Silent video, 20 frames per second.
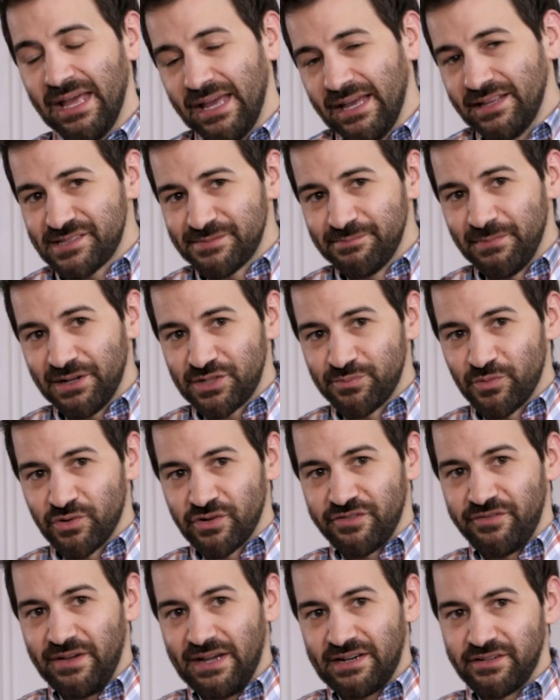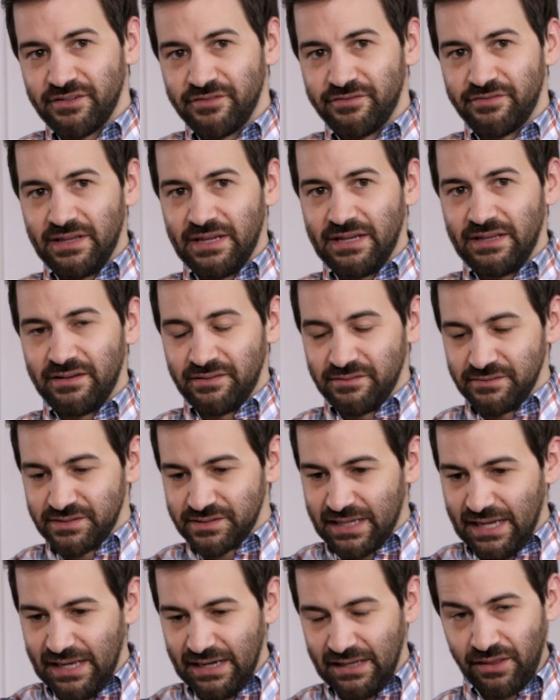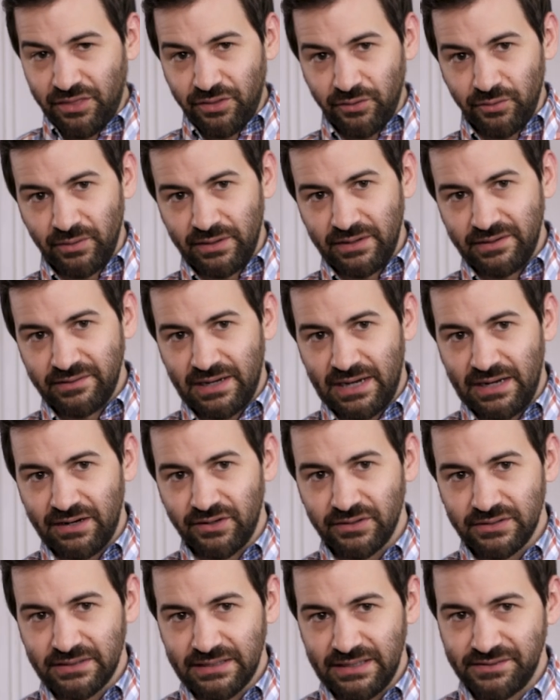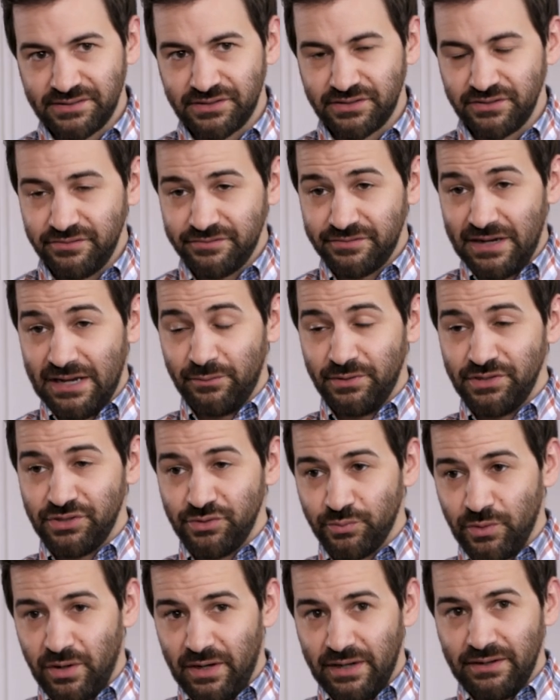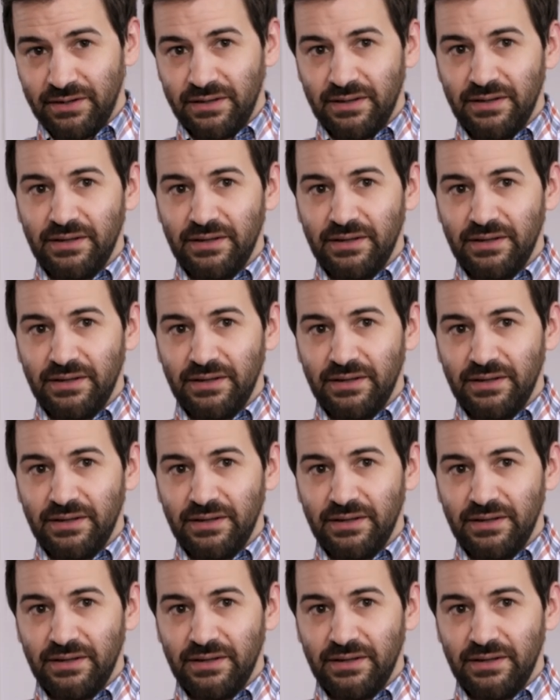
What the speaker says: It's much more effective than scanning through an entire list to find what you want.